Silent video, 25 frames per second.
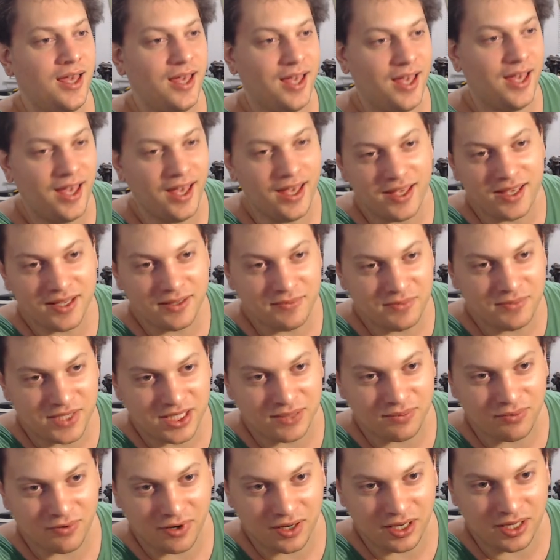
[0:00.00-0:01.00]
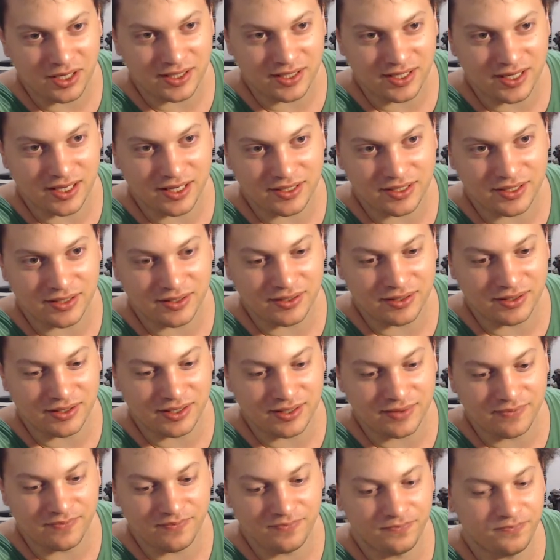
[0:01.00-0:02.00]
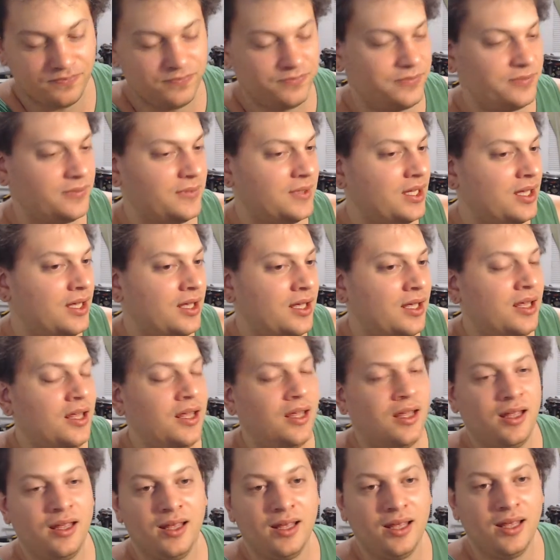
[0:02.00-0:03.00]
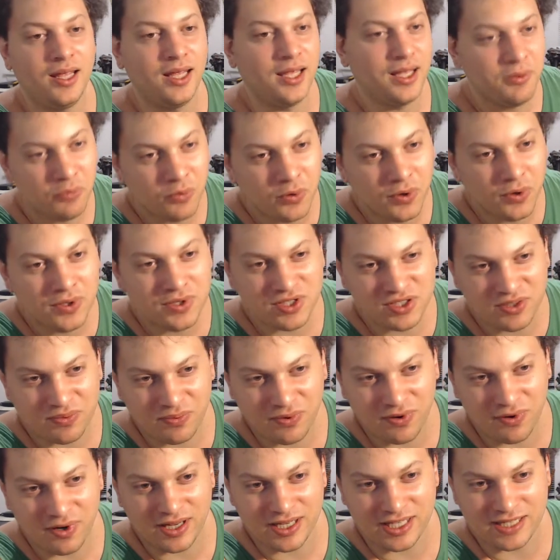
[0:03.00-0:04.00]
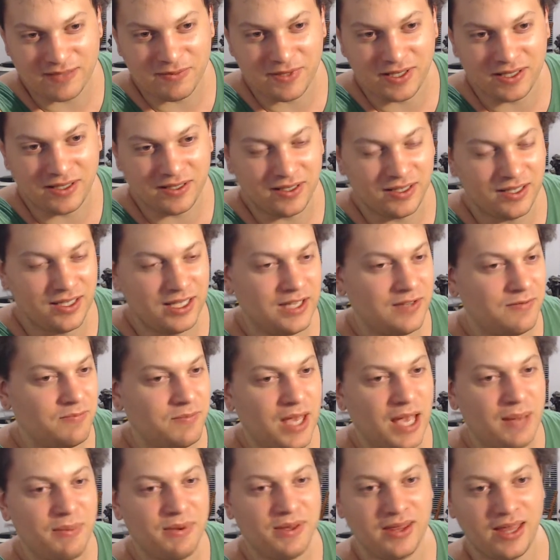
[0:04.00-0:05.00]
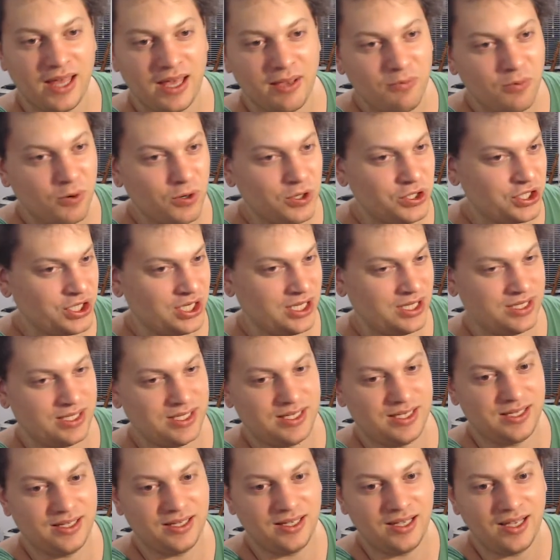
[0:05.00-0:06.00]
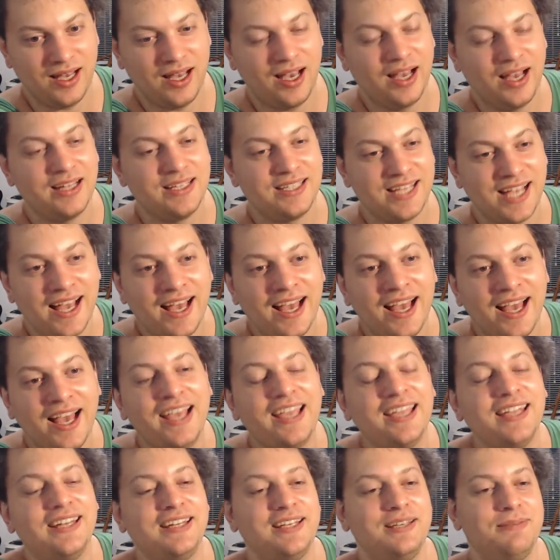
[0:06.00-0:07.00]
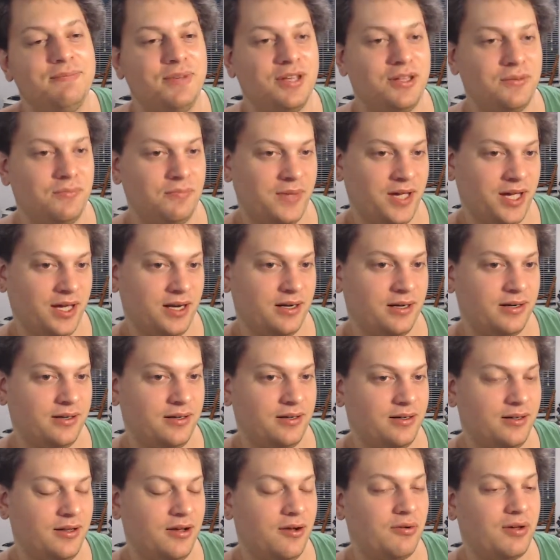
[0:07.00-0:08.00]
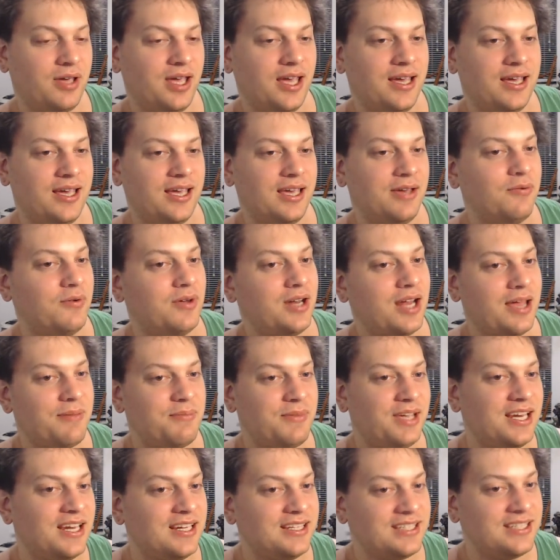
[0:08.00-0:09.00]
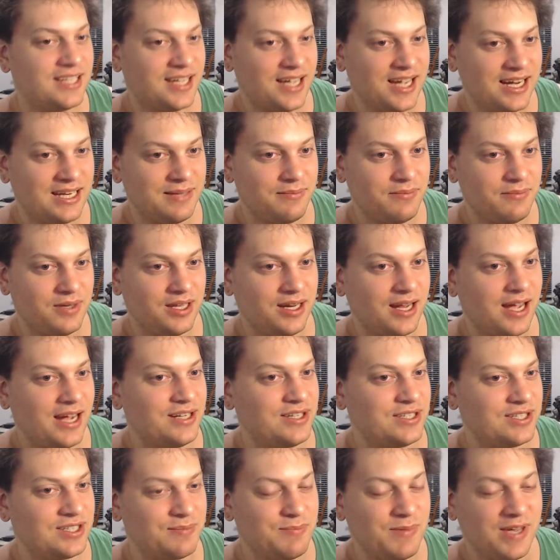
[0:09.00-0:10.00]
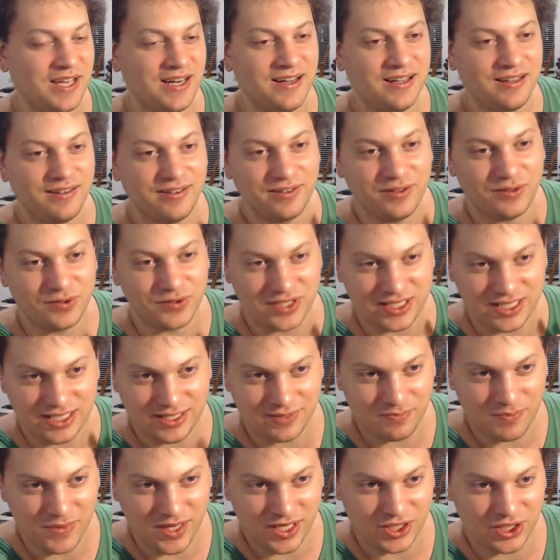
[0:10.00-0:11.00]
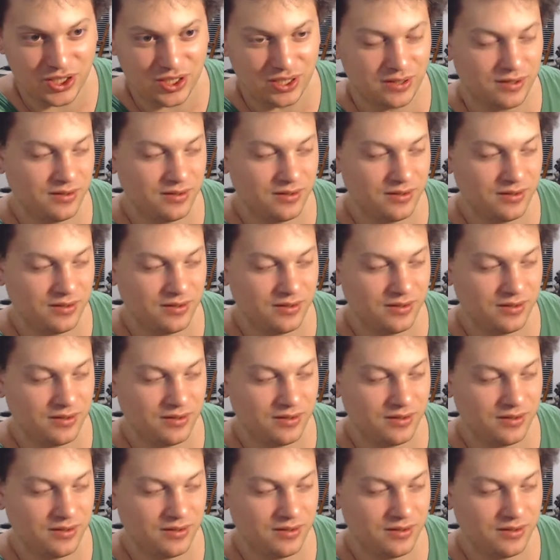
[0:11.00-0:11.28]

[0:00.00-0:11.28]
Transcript: AMD processors, it wouldn't surprise me if maybe they were just a tiny bit better, okay? And when I mean a tiny bit, I just mean a little smidgen.